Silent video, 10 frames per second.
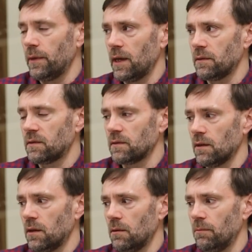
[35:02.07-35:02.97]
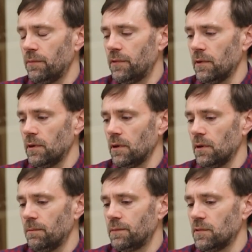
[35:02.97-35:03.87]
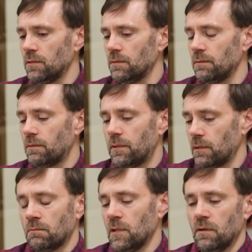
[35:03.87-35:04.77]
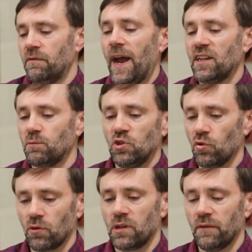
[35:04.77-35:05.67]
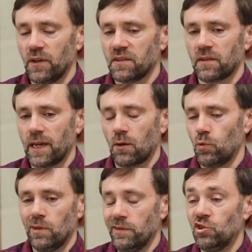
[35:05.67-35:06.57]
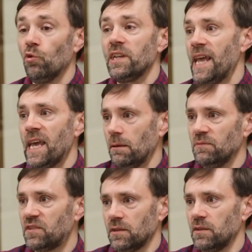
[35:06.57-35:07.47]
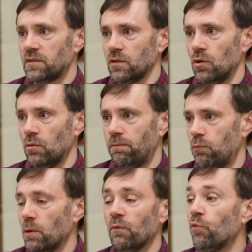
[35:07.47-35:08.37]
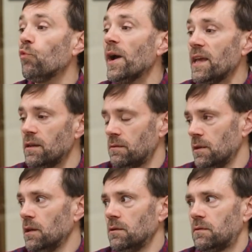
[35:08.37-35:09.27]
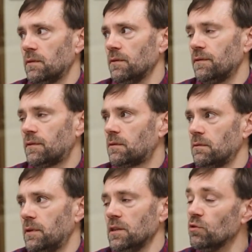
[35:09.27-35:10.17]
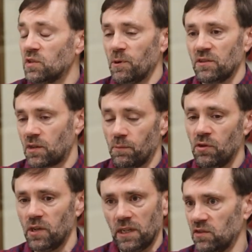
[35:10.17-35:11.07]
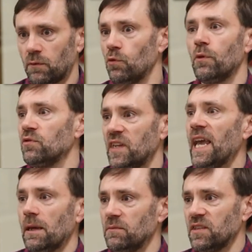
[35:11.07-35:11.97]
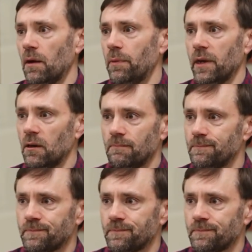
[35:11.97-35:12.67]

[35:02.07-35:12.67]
that the vast majority of us, like, we enjoy games, and so one way that you experience computing is through those games out there.